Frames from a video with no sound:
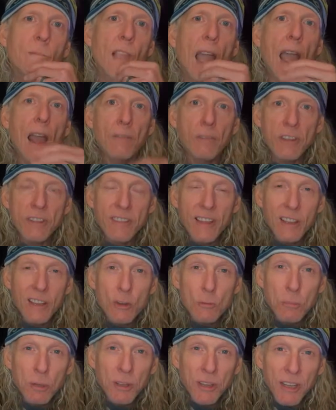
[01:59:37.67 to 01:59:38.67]
Everything
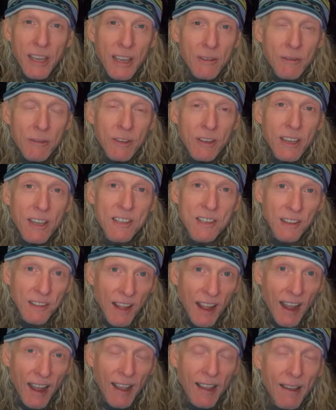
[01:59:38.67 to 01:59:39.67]
you believe is a
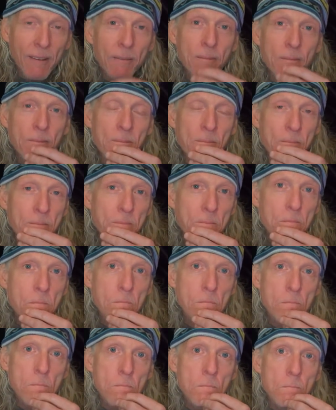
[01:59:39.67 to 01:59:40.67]
lie.
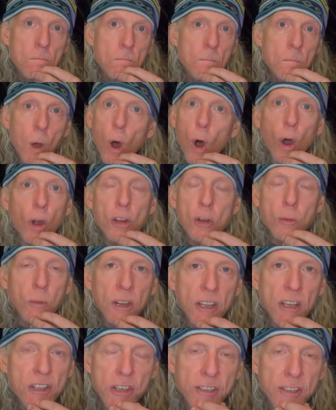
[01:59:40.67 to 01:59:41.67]
All your
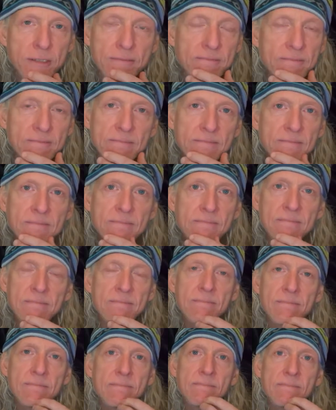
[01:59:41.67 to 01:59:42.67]
religion,
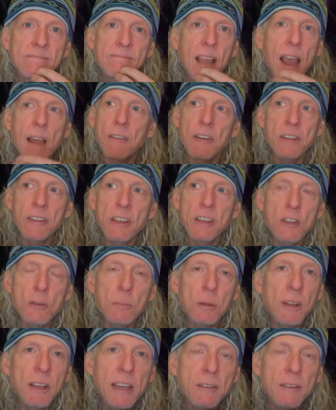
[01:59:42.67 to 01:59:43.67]
everything you
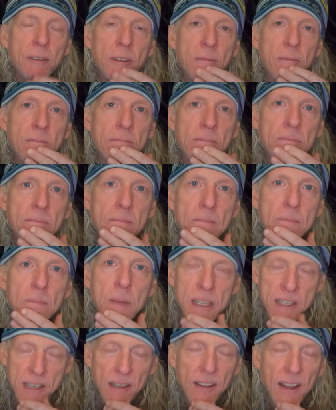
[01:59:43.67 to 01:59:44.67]
believe,
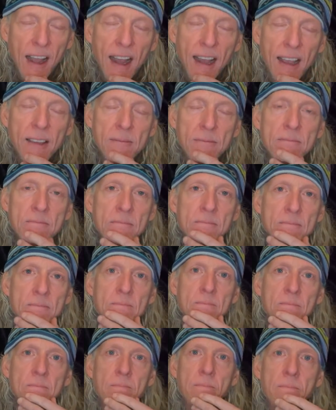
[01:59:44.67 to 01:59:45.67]
it's a lie.
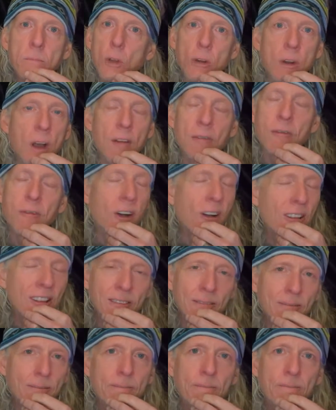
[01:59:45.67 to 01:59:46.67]
You're not
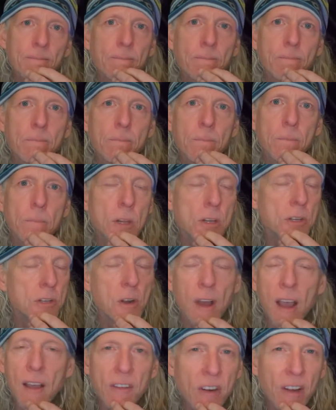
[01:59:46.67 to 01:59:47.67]
fallen. There's
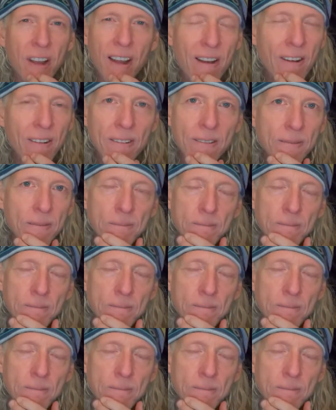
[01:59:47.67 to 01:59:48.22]
no heaven or hell.